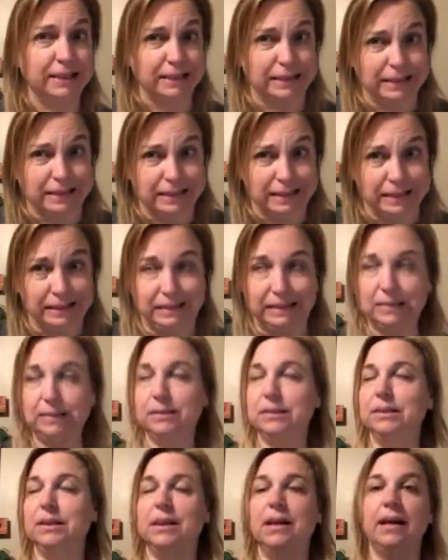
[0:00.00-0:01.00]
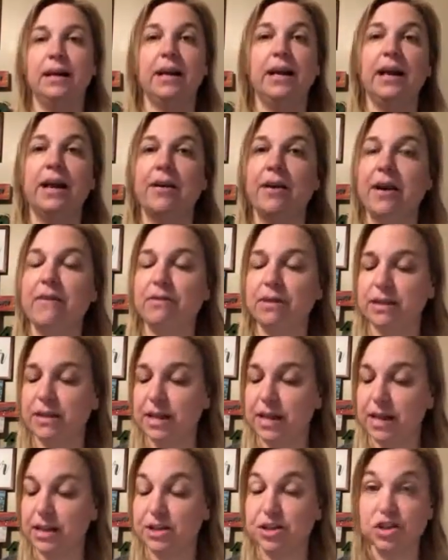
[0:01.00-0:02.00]
you know,
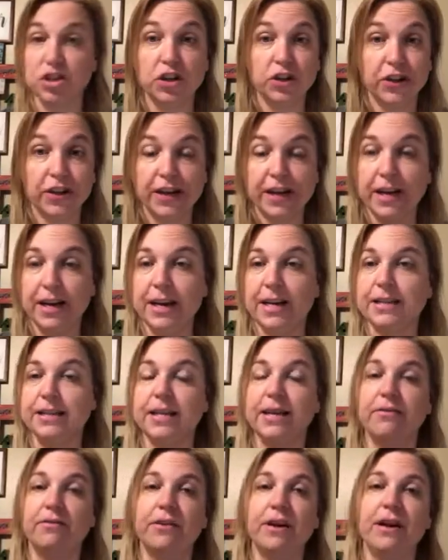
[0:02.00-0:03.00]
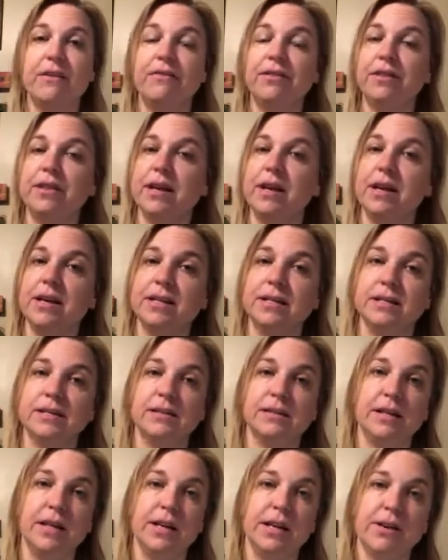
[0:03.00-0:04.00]
everything is good. Everything is,
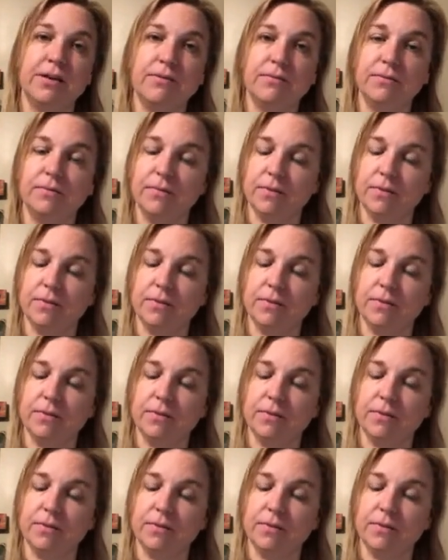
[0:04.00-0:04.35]
you know,